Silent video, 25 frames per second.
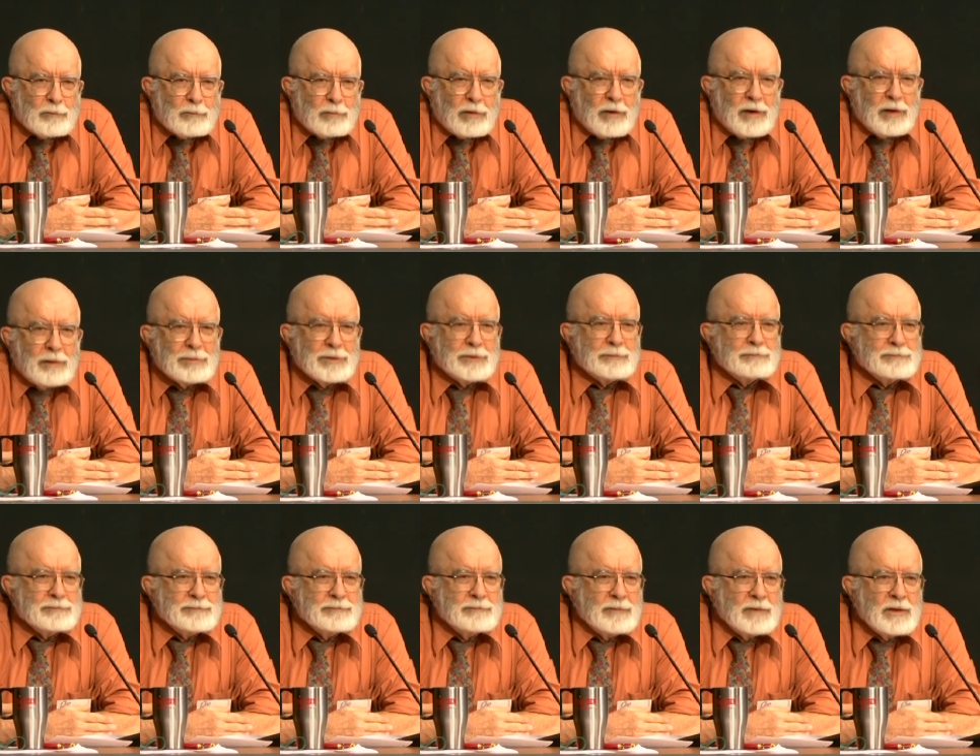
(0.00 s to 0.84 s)
Problem.
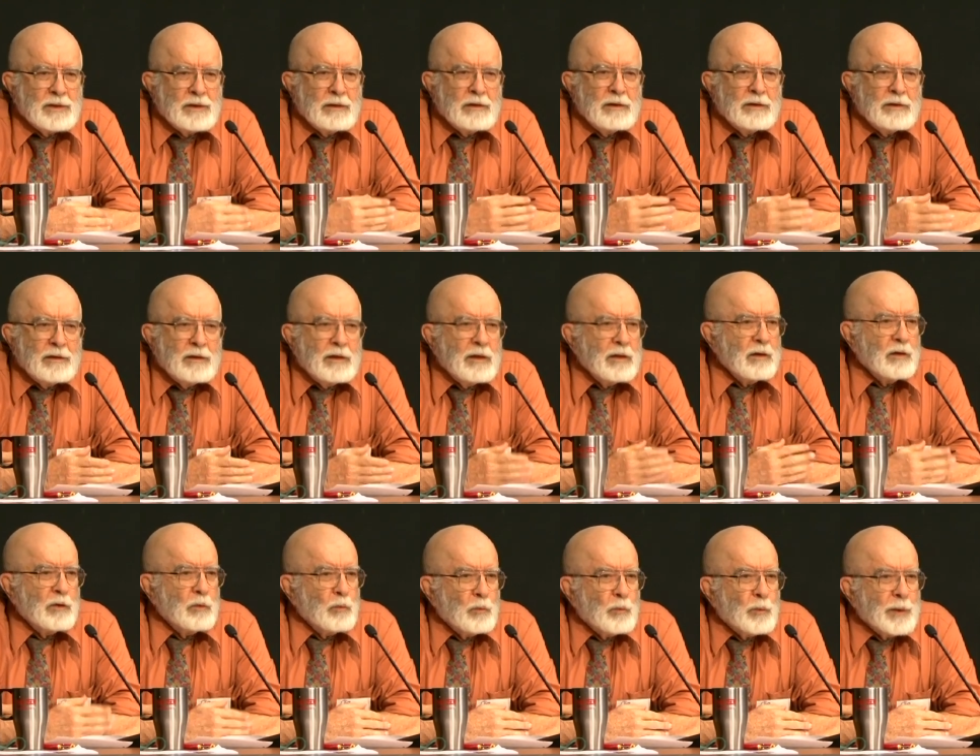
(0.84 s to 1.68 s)

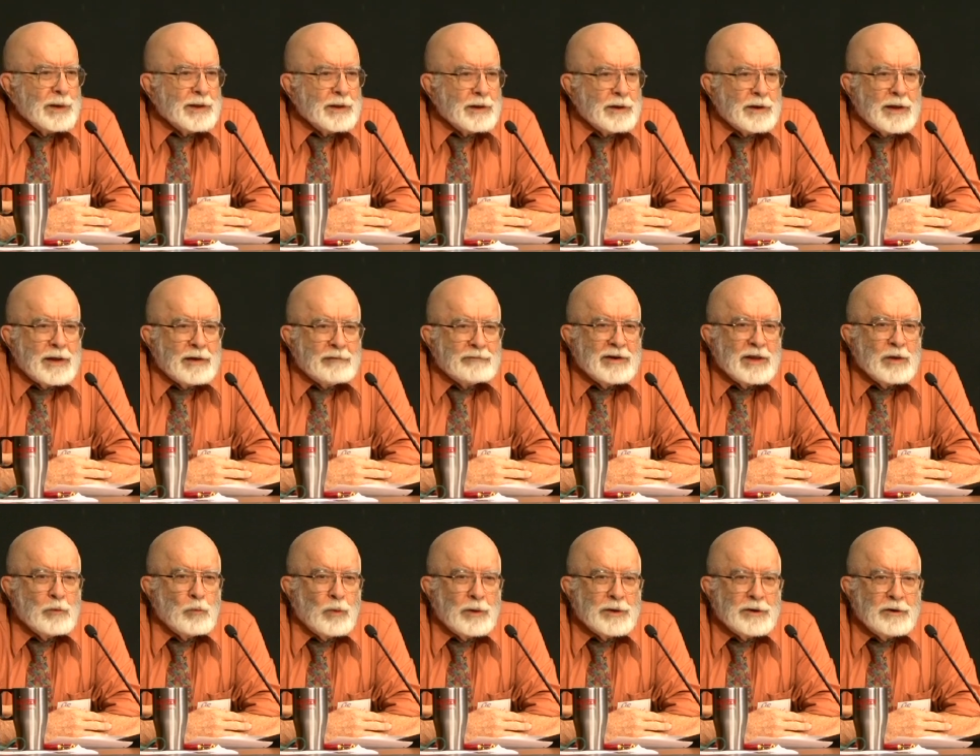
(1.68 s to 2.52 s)
We didn't have
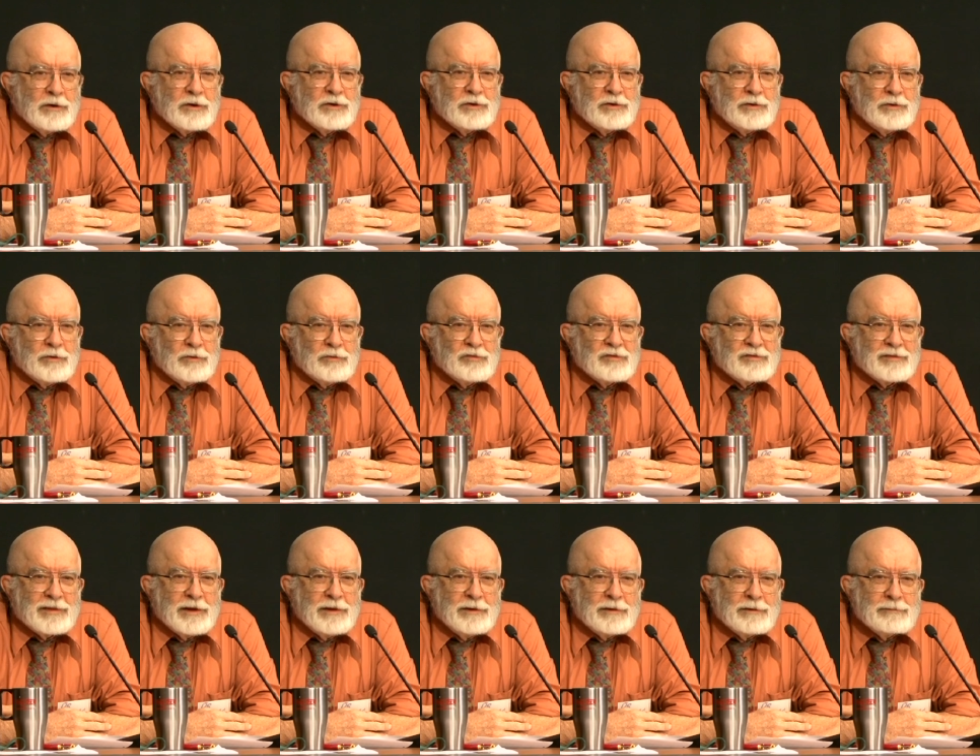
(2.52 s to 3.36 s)
any water to
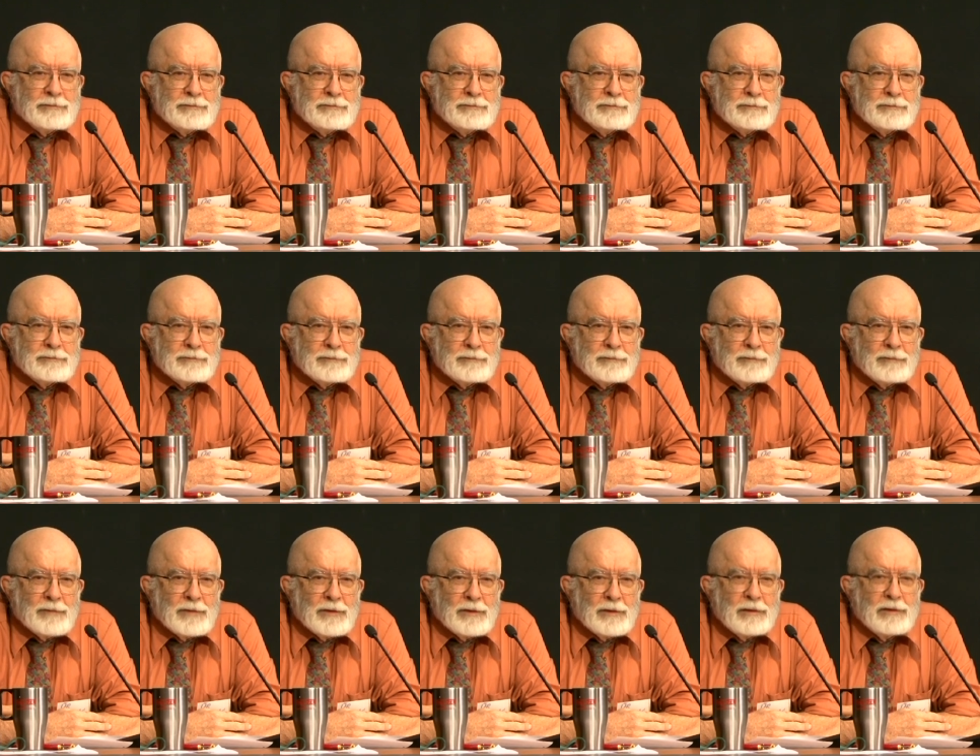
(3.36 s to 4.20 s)
use then.
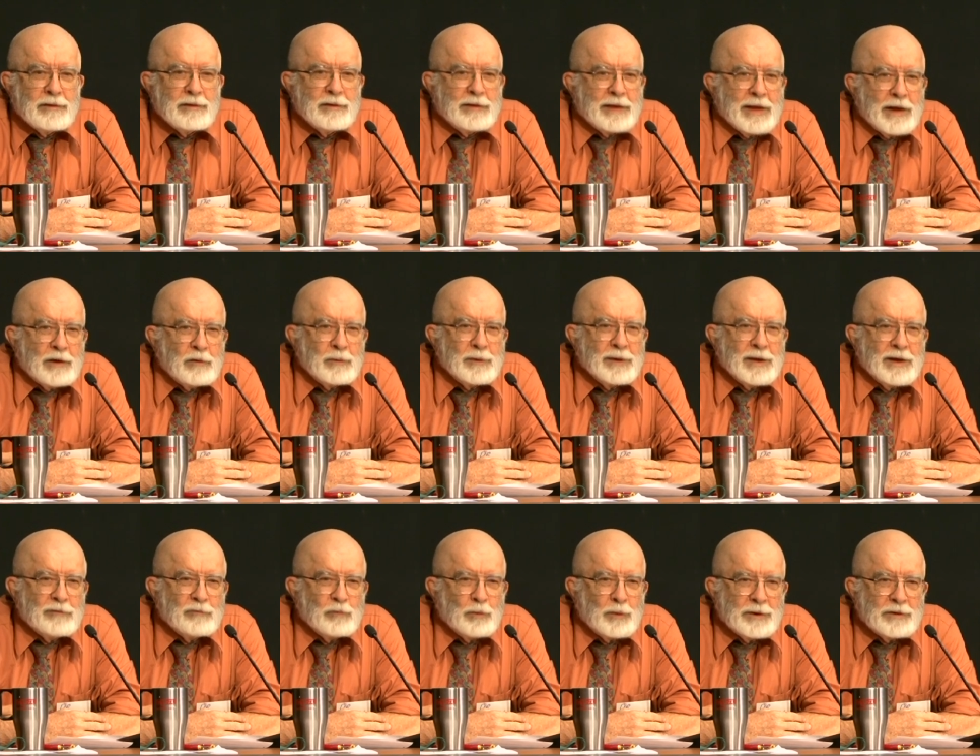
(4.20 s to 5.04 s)
Now we
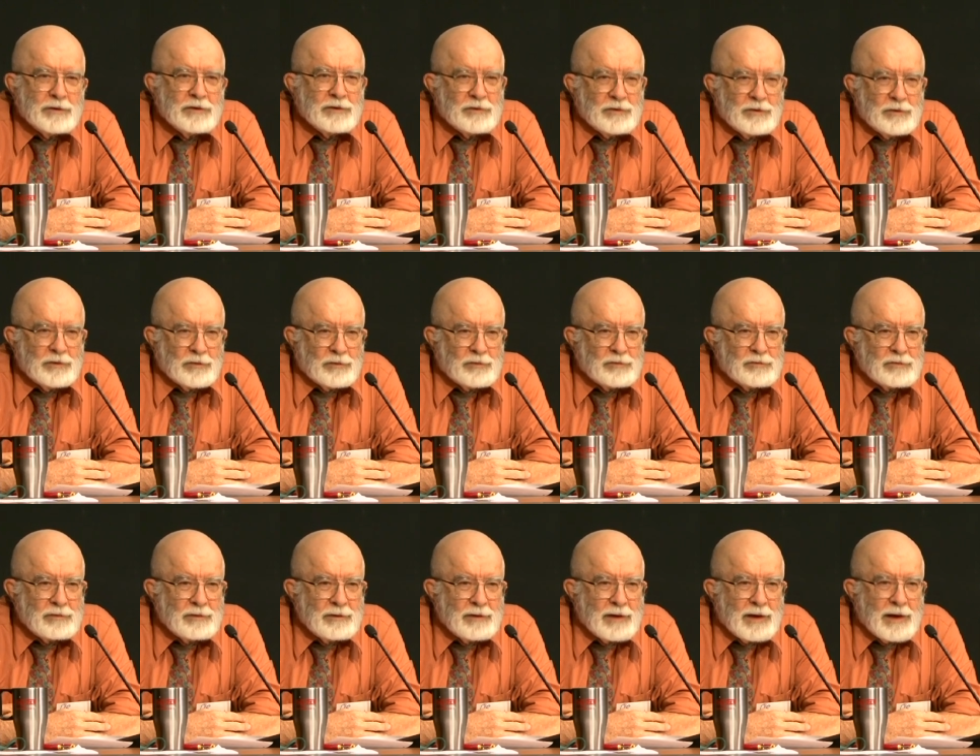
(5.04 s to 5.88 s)
have water to
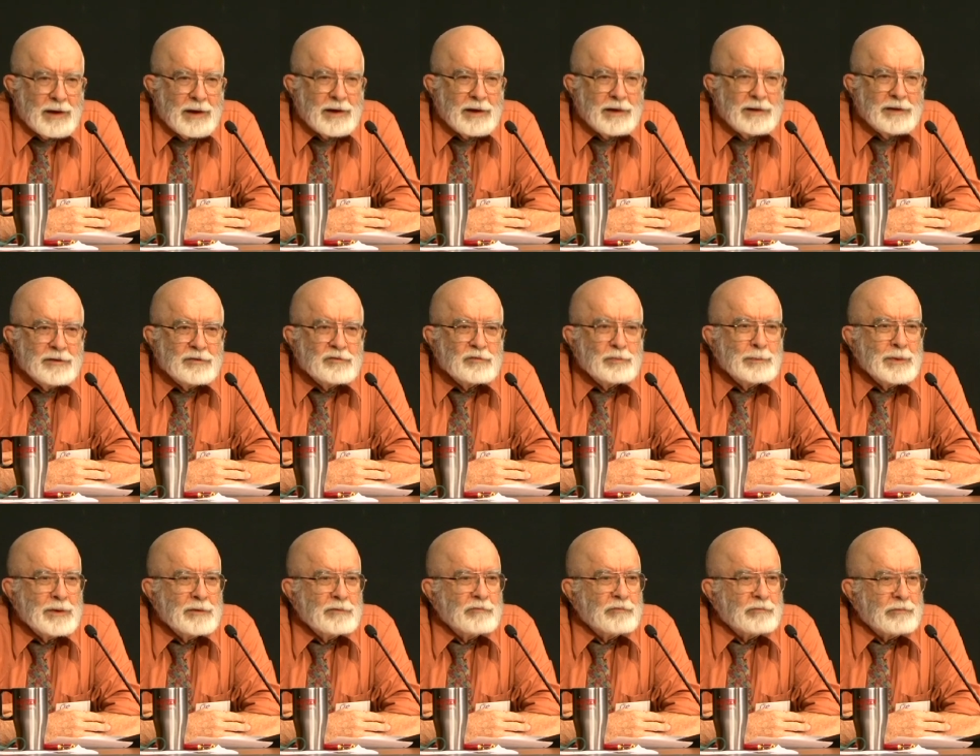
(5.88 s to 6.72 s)
use. And it's
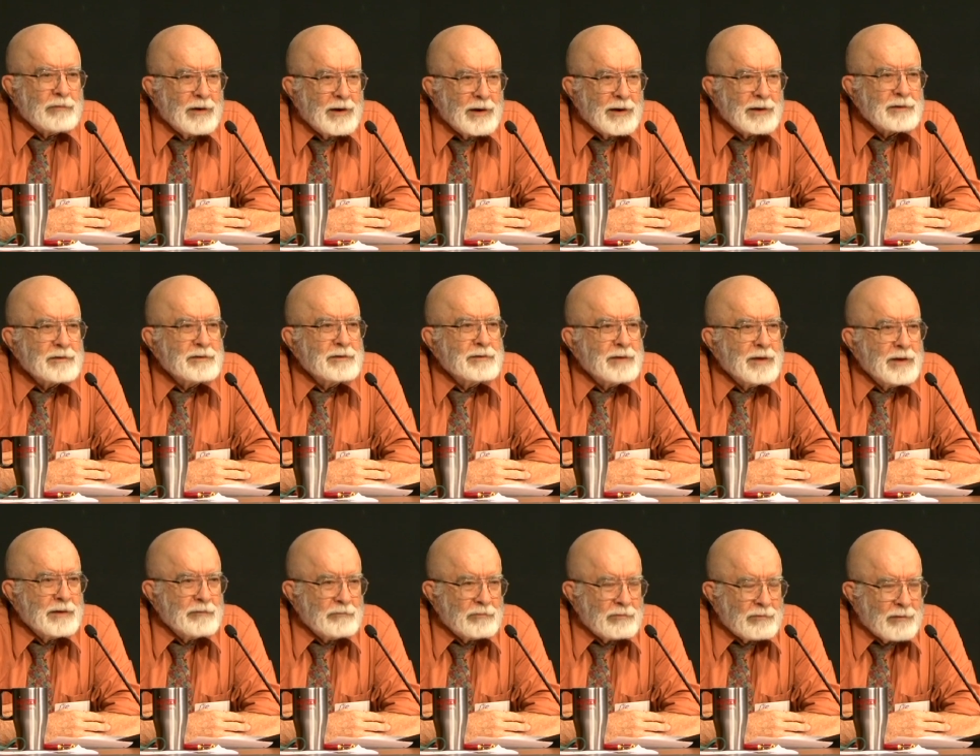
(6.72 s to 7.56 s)
been
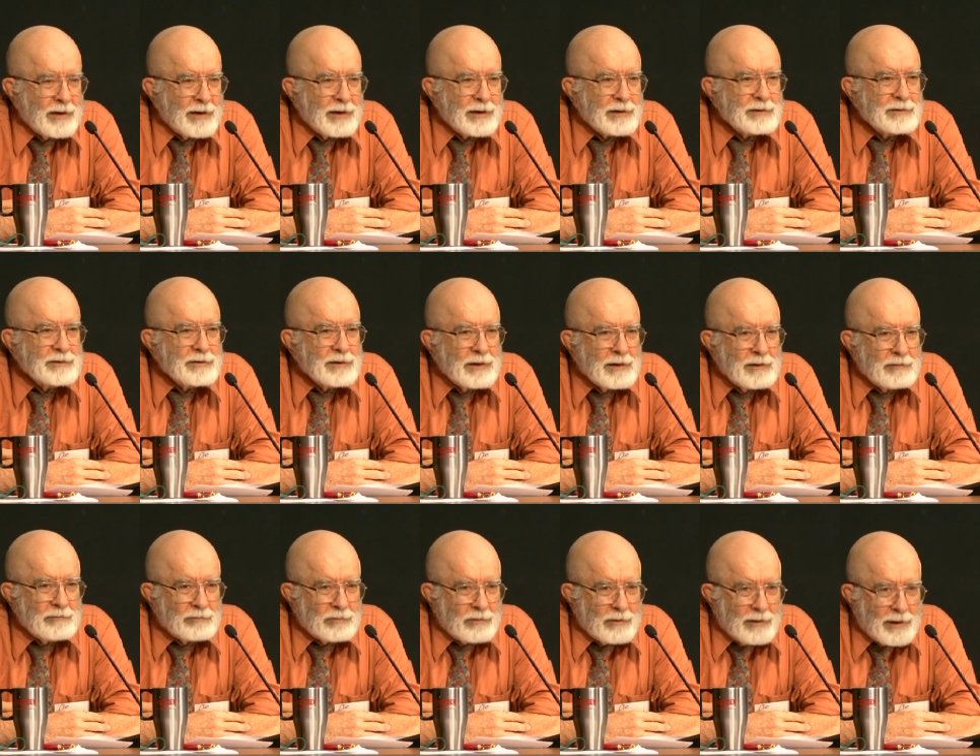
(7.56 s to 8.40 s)
fracked and fracked
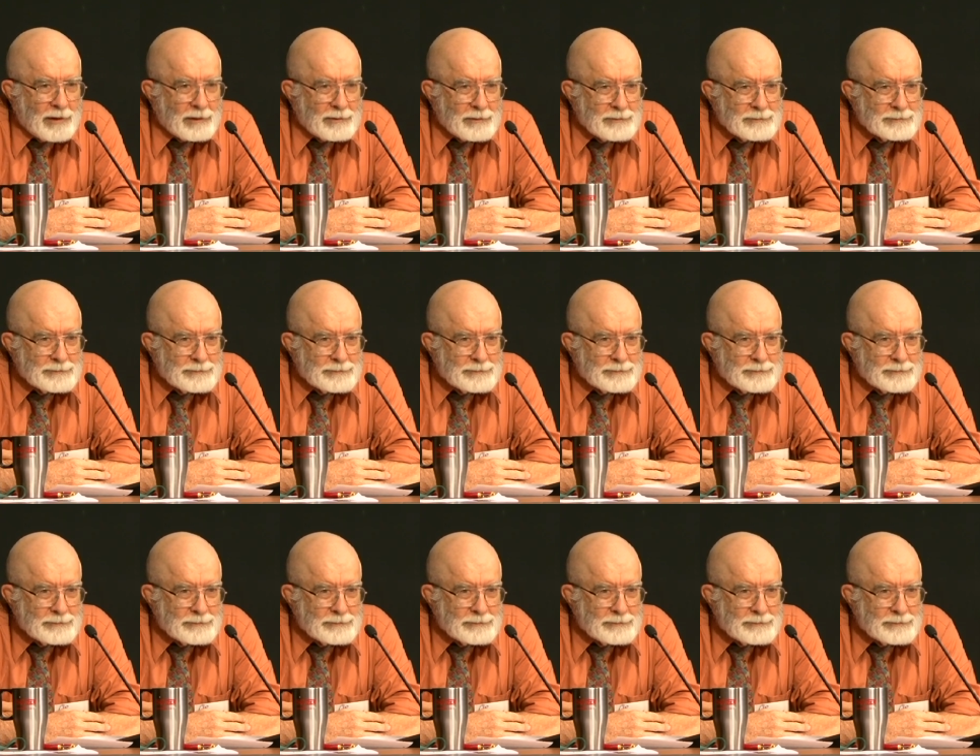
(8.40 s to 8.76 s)
and fracked.